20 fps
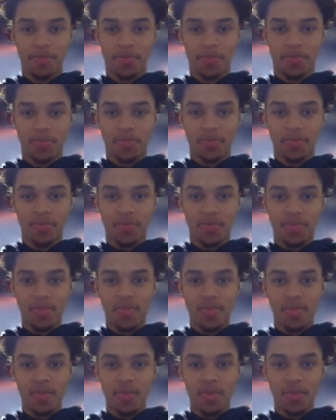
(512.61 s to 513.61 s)

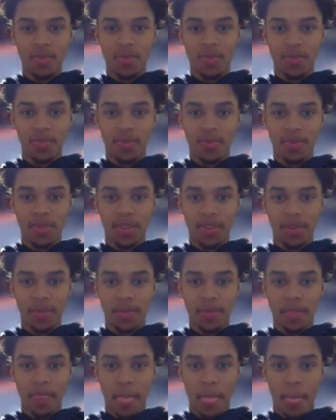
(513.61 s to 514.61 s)

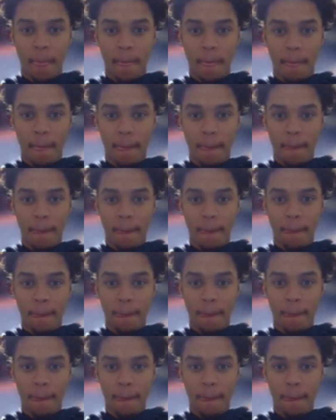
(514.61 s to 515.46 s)
(not speaking)